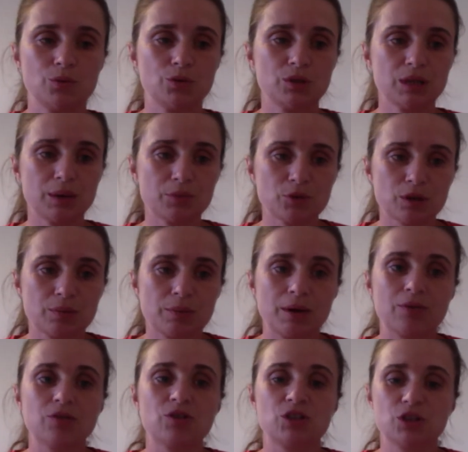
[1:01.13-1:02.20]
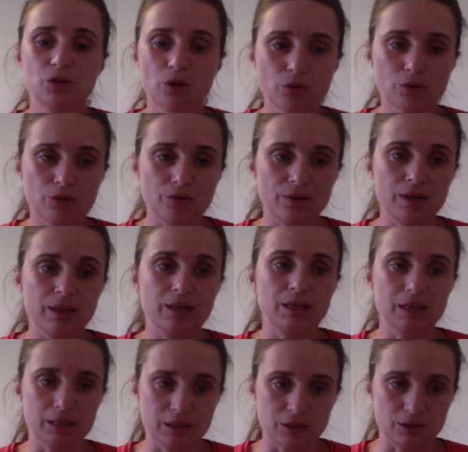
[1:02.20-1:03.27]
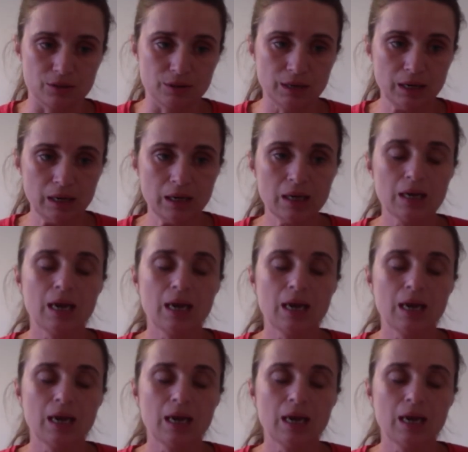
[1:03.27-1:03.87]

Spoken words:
today I'm talking about geography and history,